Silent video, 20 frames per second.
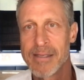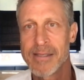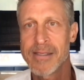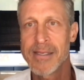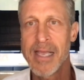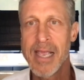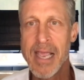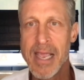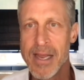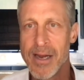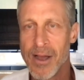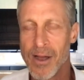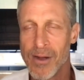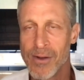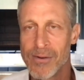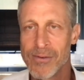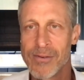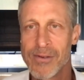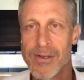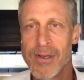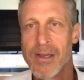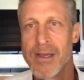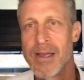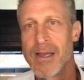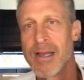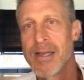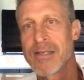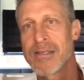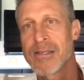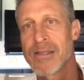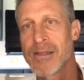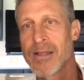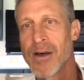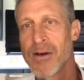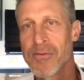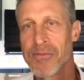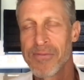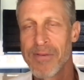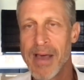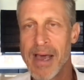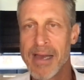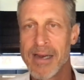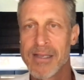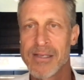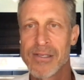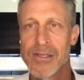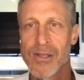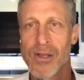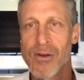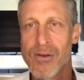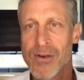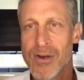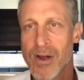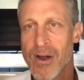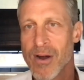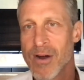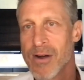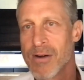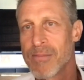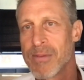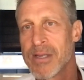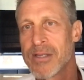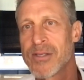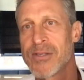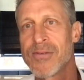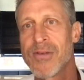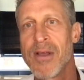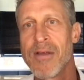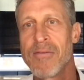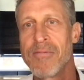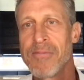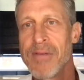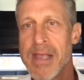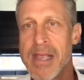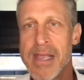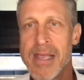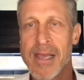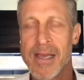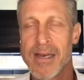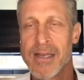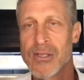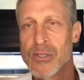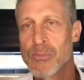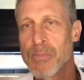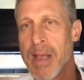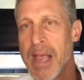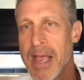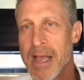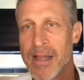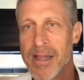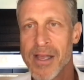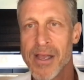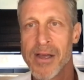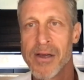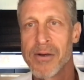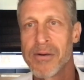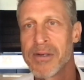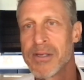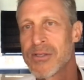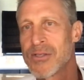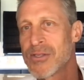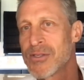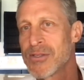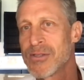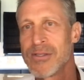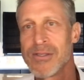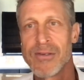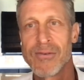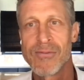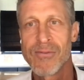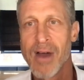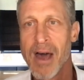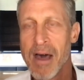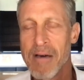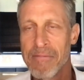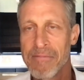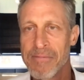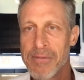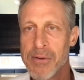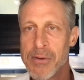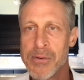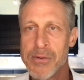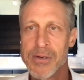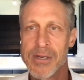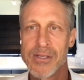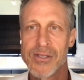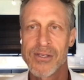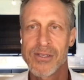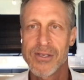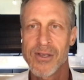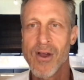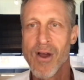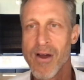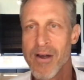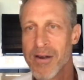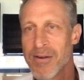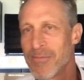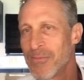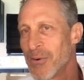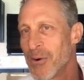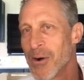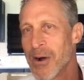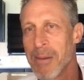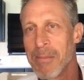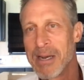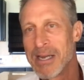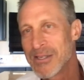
It's keto, it's low fat, it's low carb, it's vegan, it's paleo, it's raw food, it's carnivore.